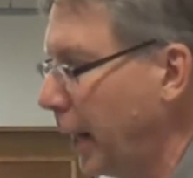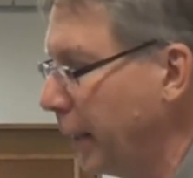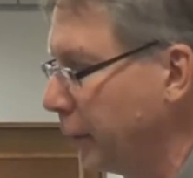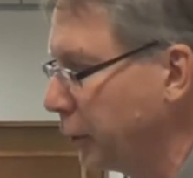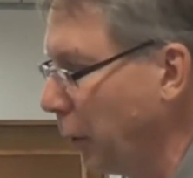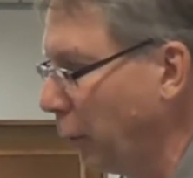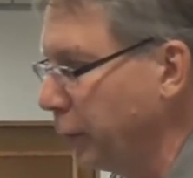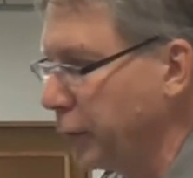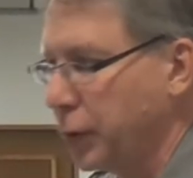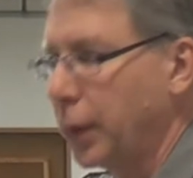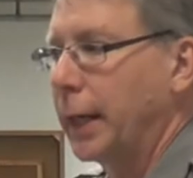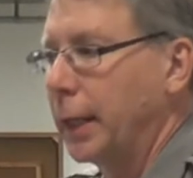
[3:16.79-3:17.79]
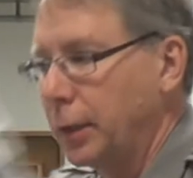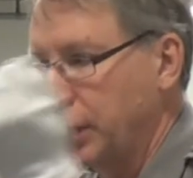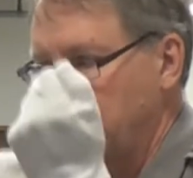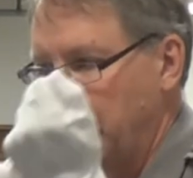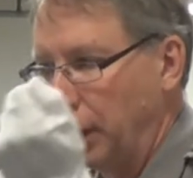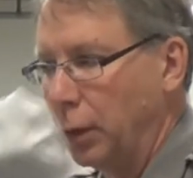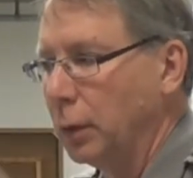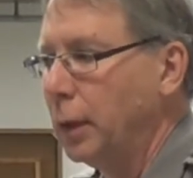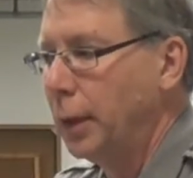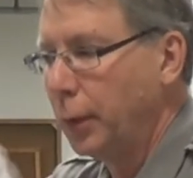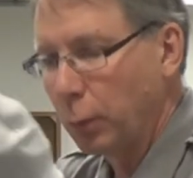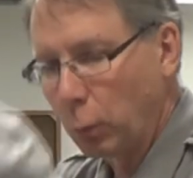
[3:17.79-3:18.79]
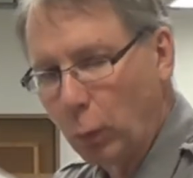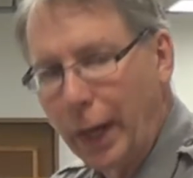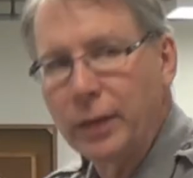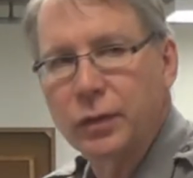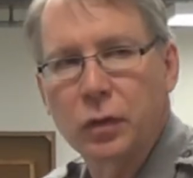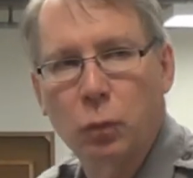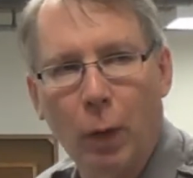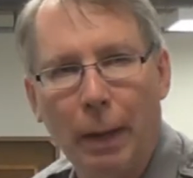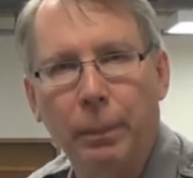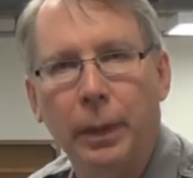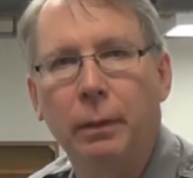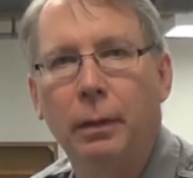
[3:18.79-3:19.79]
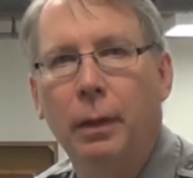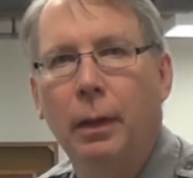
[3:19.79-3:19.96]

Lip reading: and the shoulders so that he could still raise his weapon